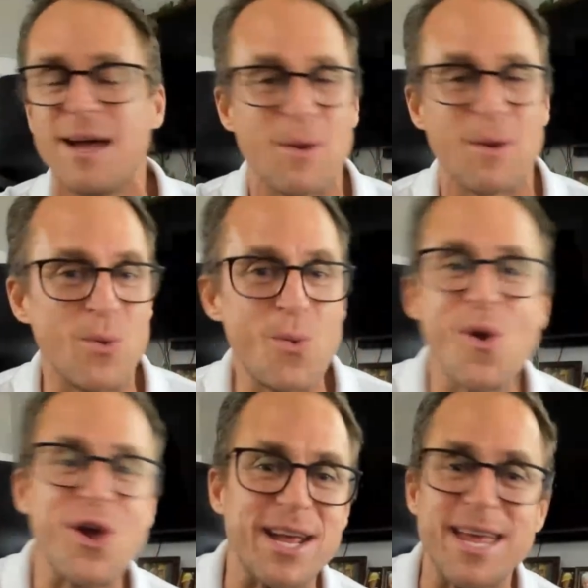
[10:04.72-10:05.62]

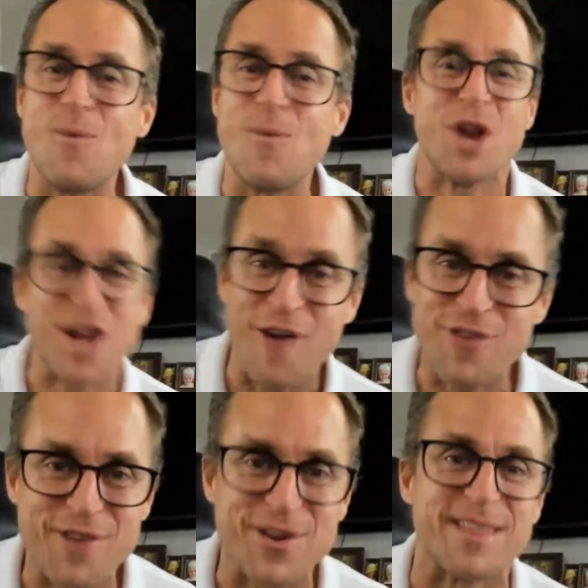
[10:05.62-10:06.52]
We're gonna cover
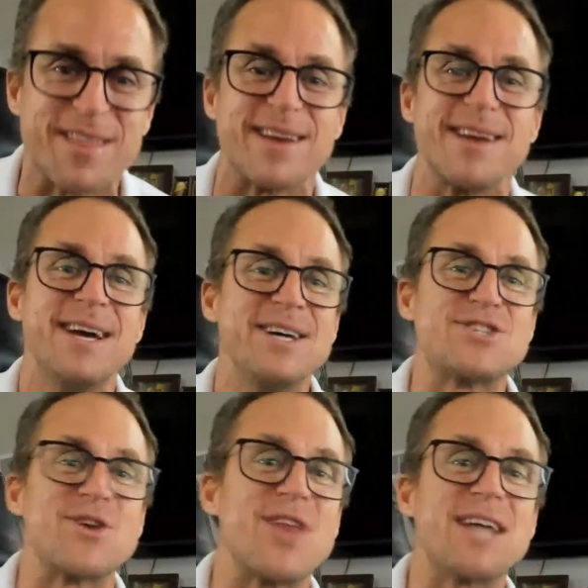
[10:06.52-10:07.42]
everything.
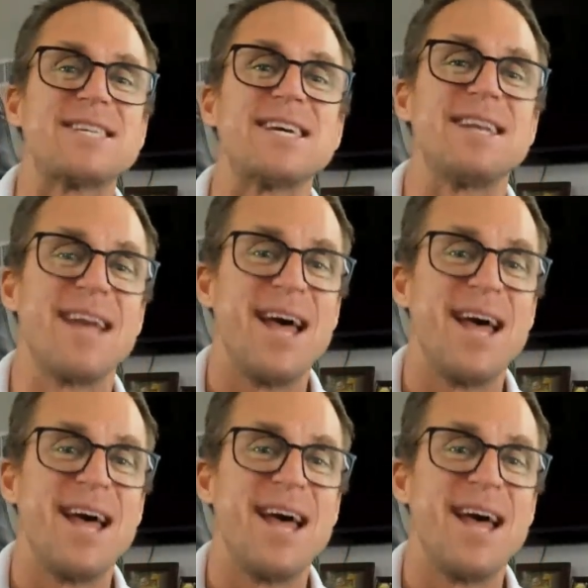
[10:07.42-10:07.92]
So that's it.